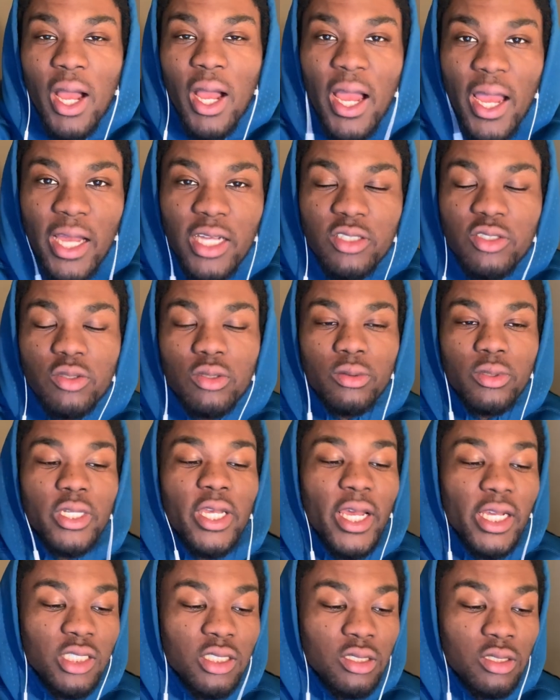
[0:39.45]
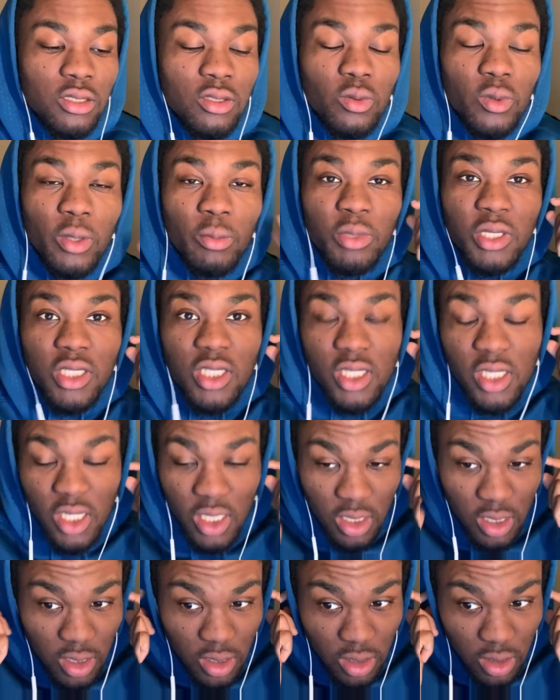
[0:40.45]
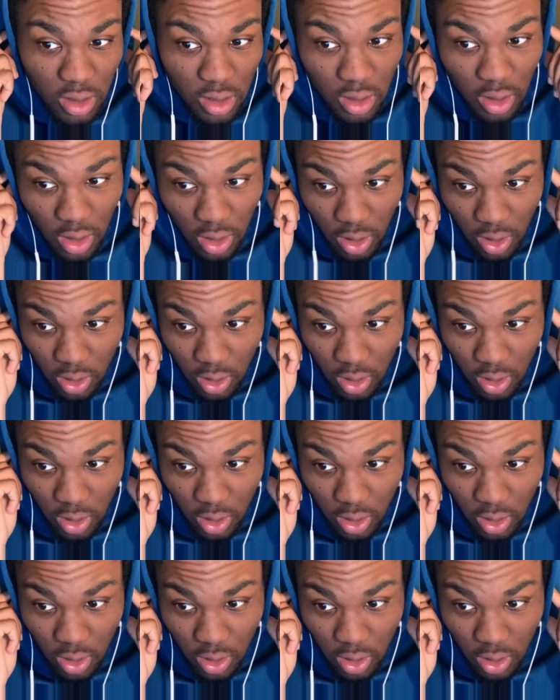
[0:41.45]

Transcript: my actual reaction to what BTS is.